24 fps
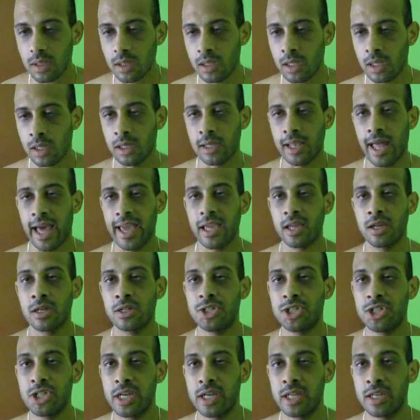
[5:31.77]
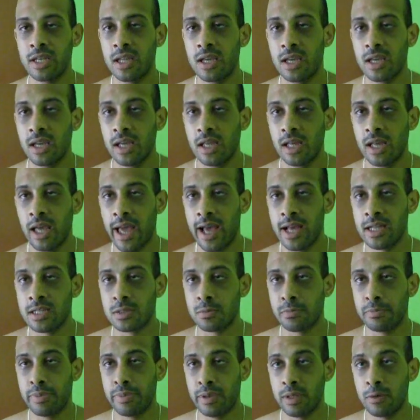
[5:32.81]
the glycogen has
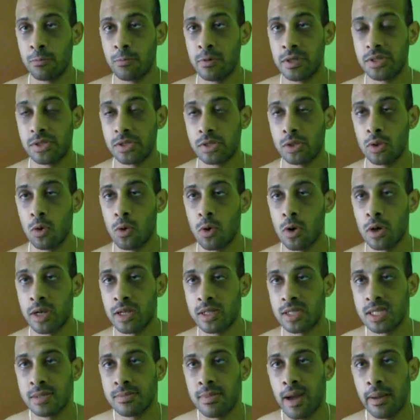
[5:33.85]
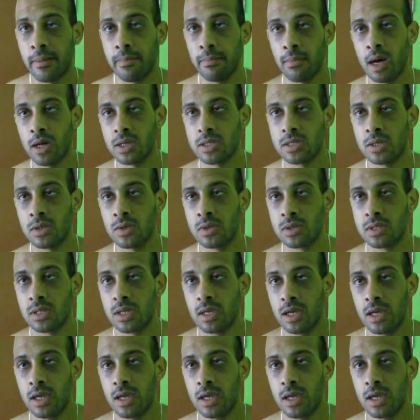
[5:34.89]
been restored into my muscles,